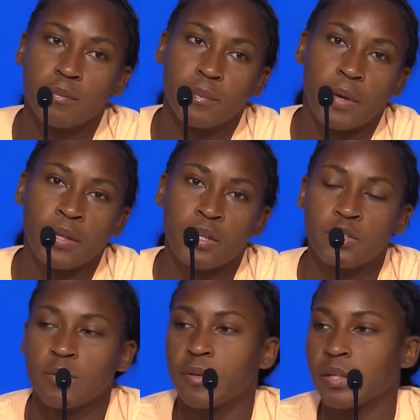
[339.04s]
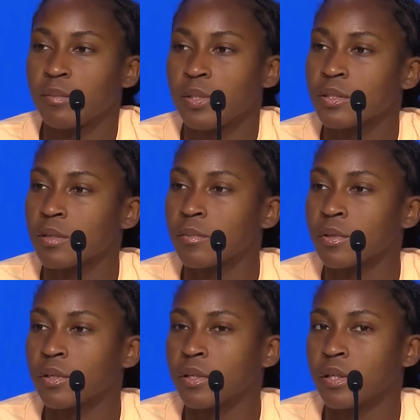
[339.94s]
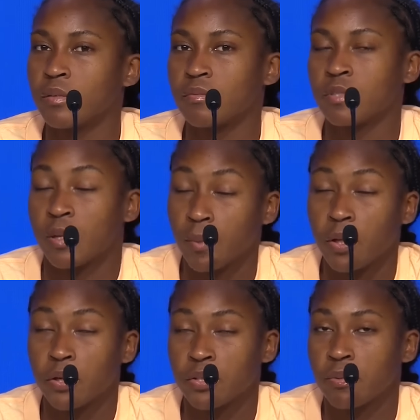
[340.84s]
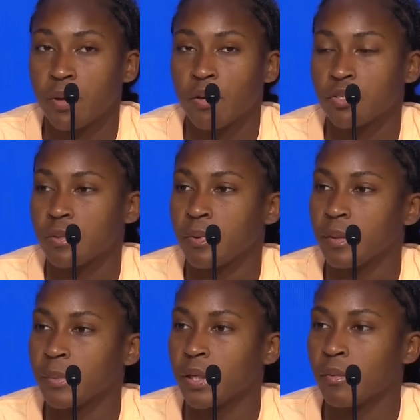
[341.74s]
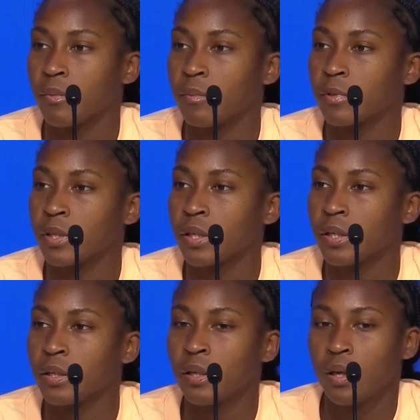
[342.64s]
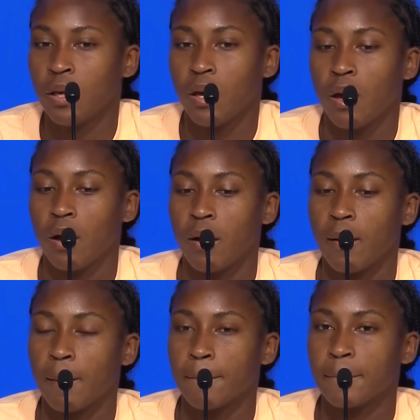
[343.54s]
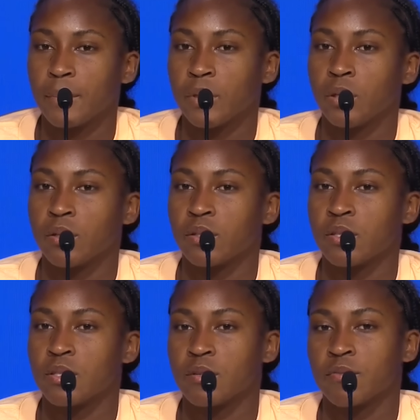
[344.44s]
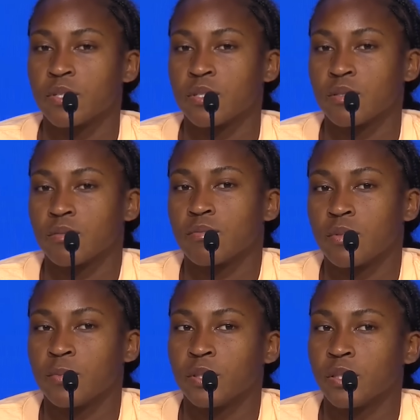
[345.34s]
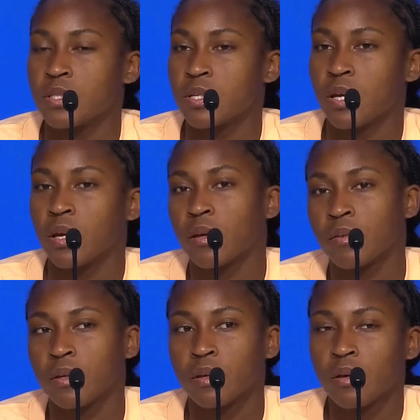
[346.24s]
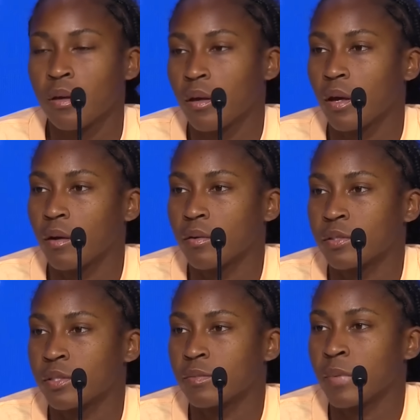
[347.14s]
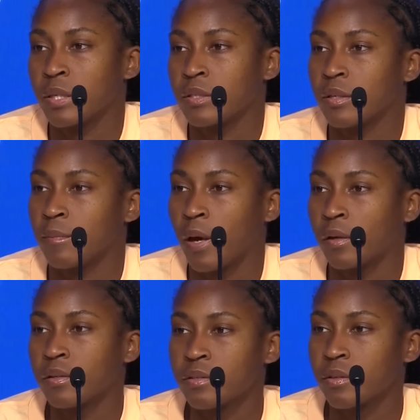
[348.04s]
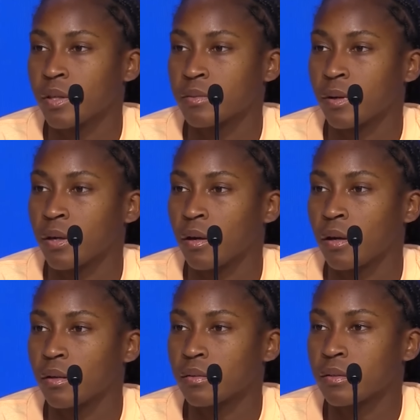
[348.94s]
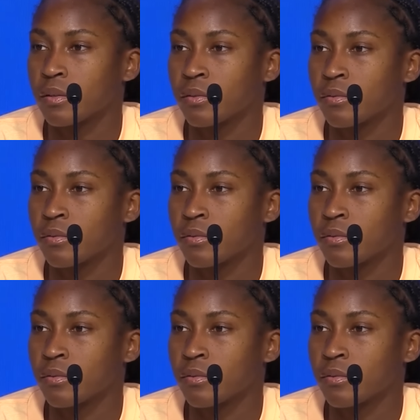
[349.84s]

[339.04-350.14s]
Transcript: I think she played me similar to how she played me at Wimbledon. And, you know, the difference in Wimbledon today, I think I was just mentally better. So that's why I got to the